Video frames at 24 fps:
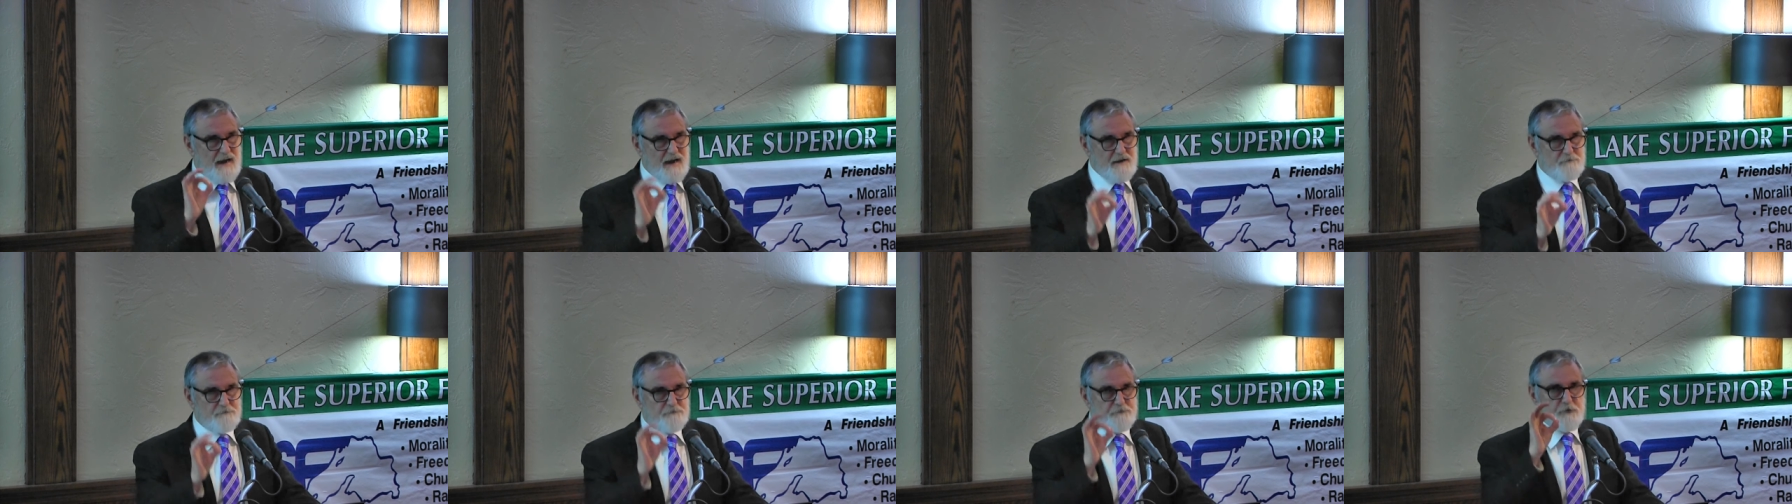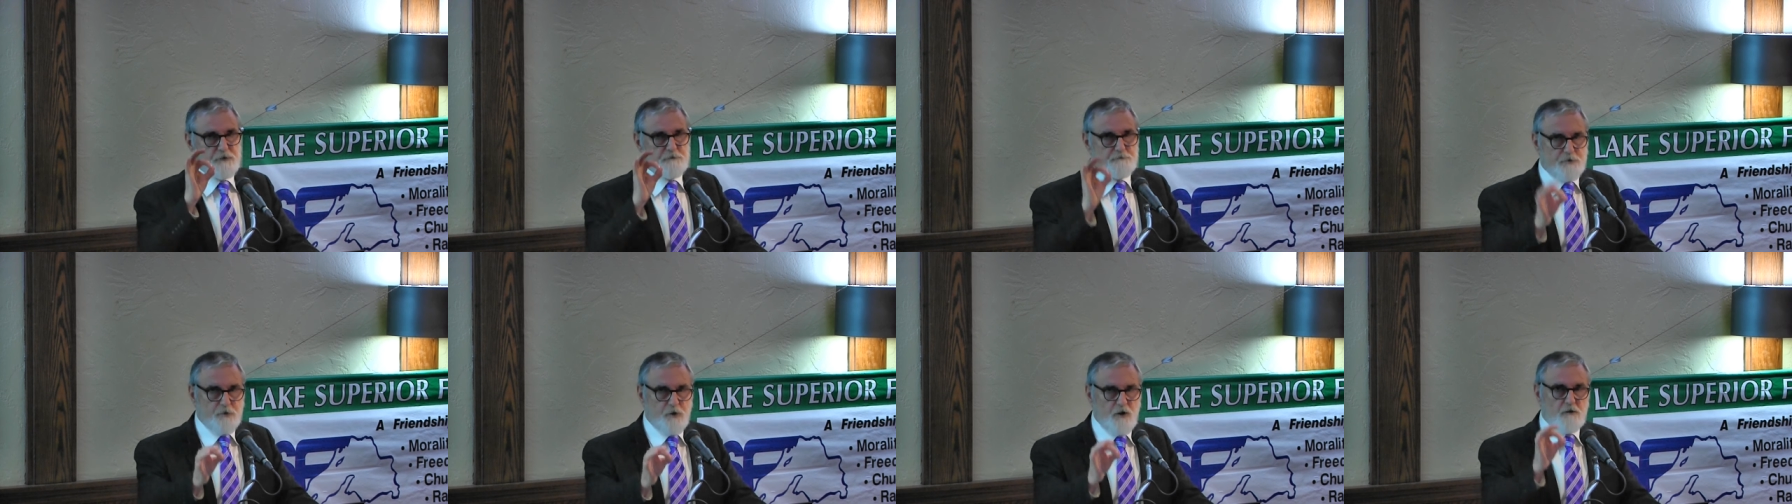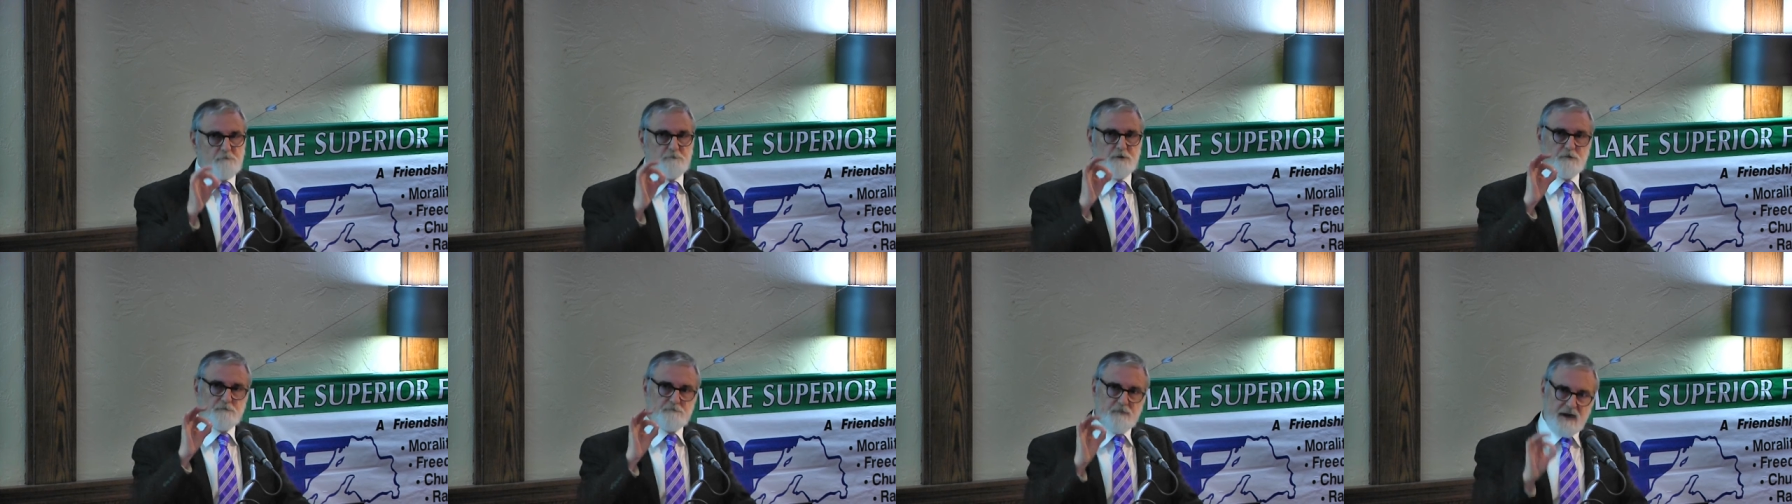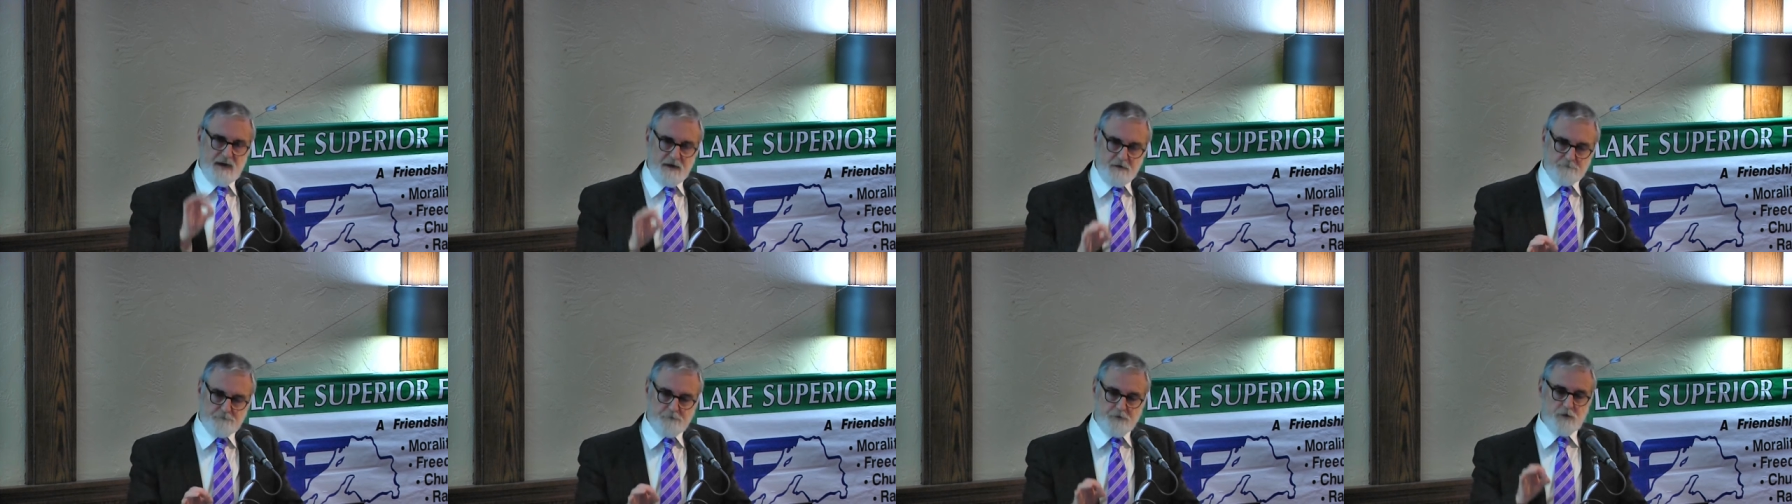Every problem
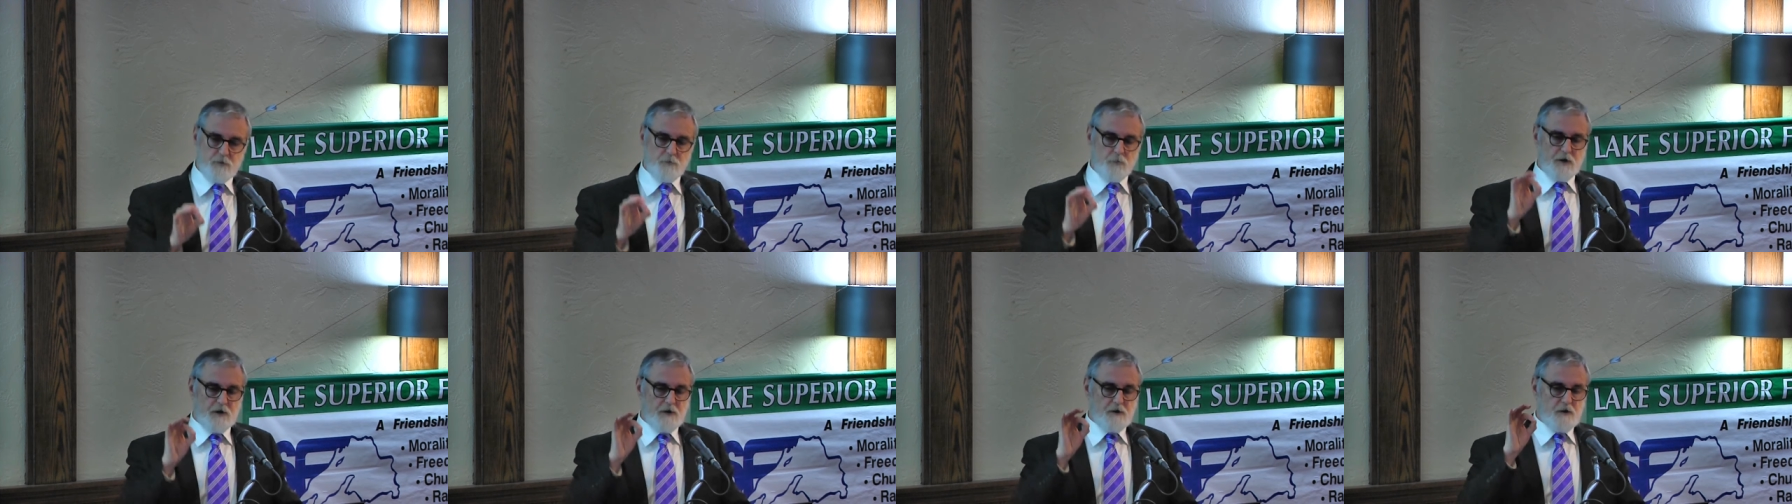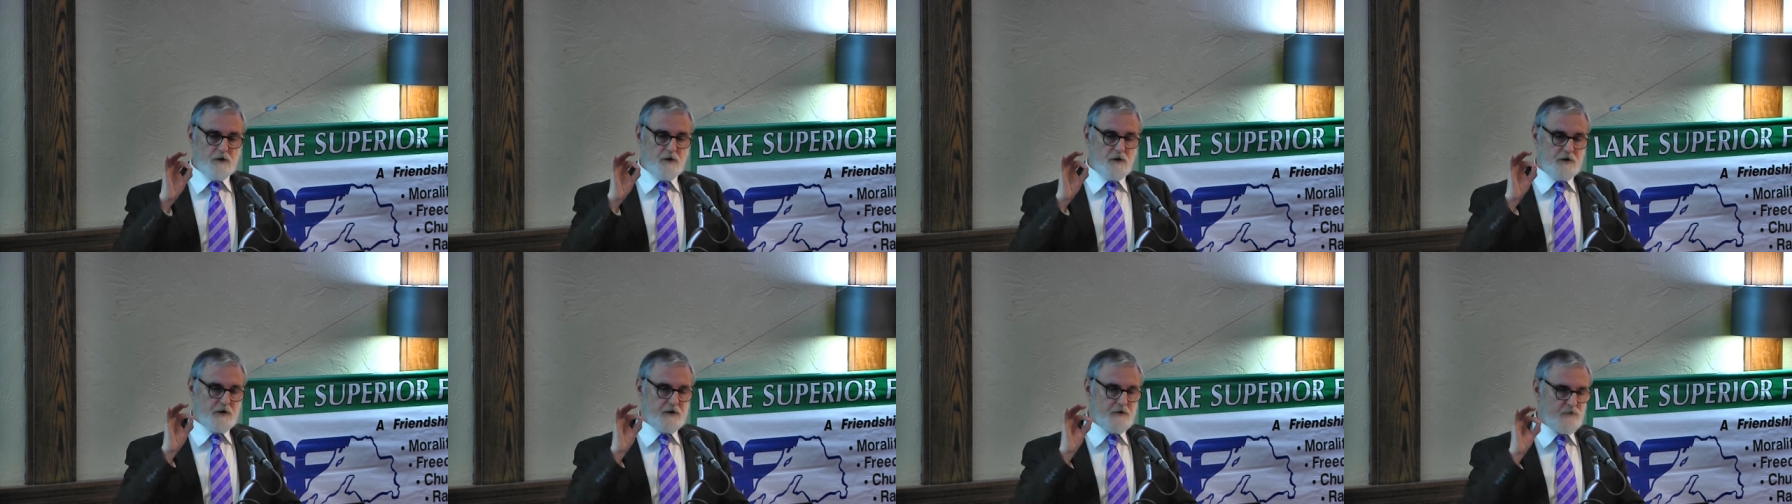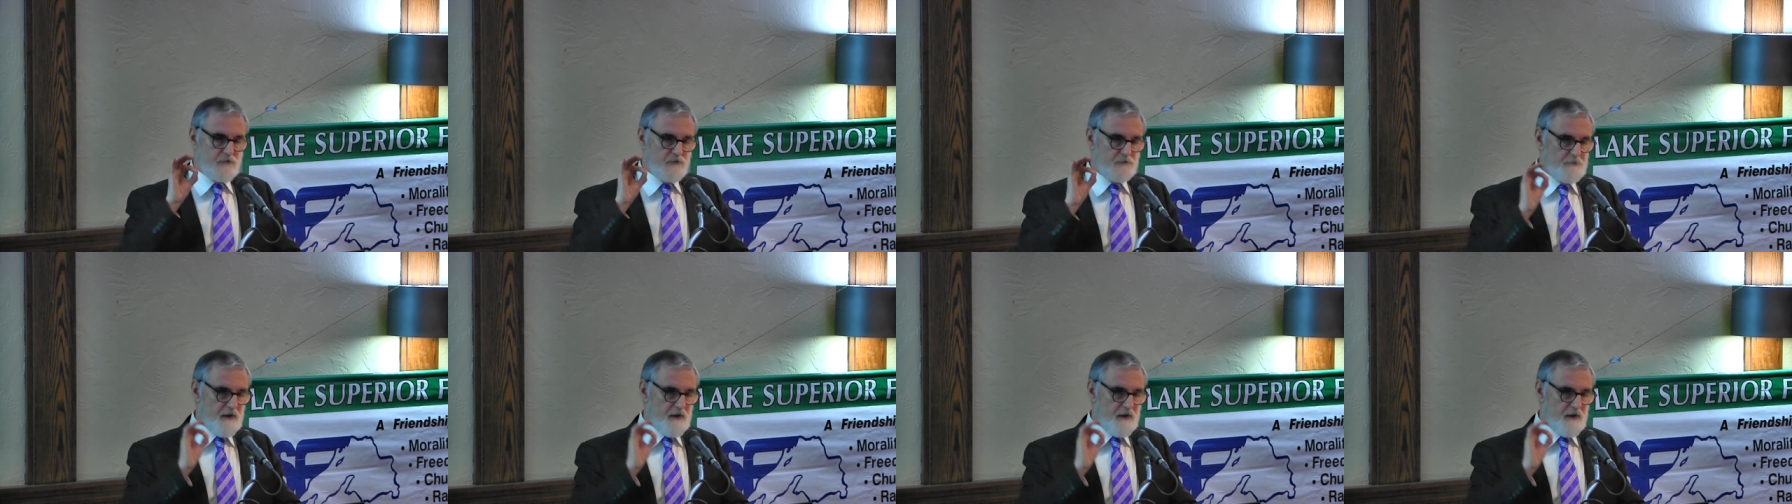everywhere is